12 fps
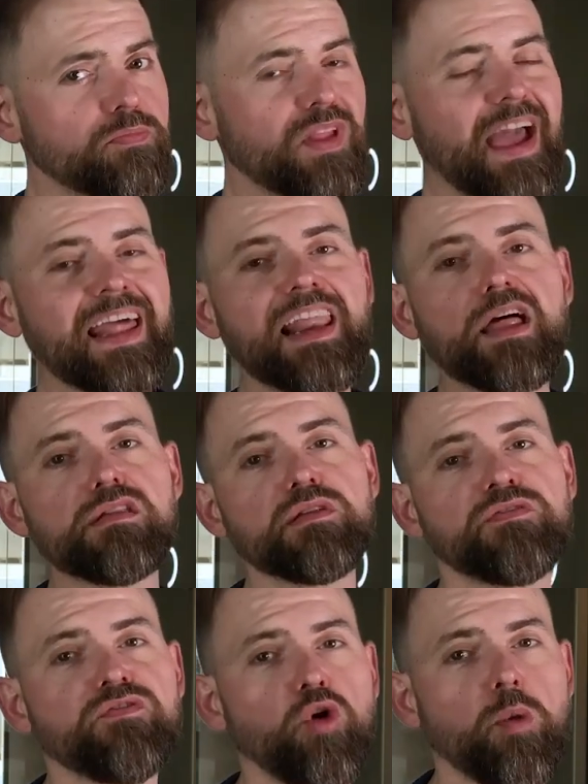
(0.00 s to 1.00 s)
and less
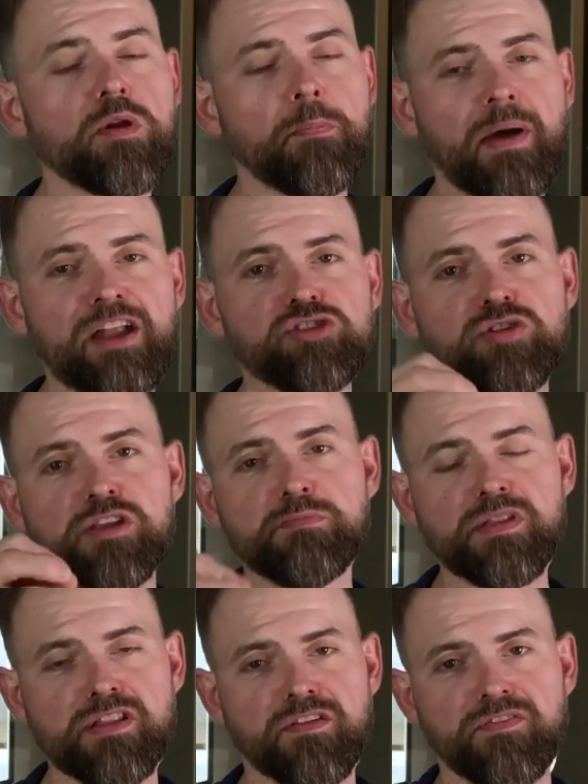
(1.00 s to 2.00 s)
informed about your
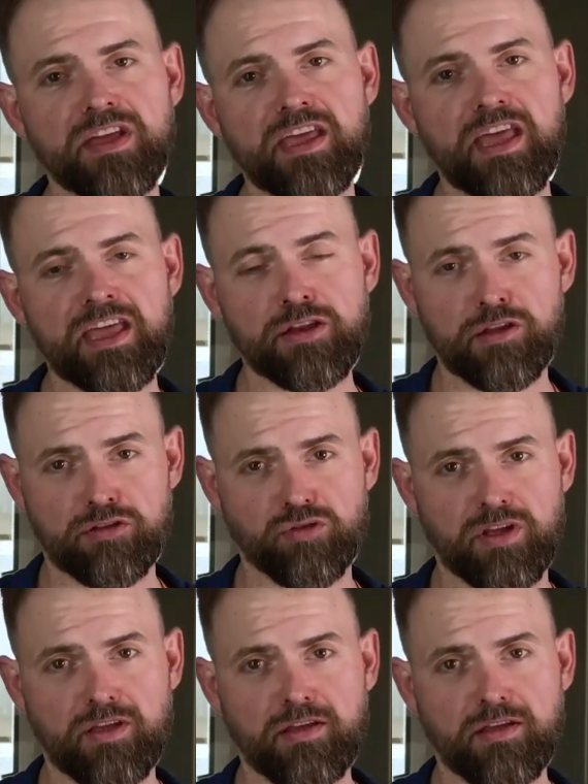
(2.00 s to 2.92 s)
specific industry.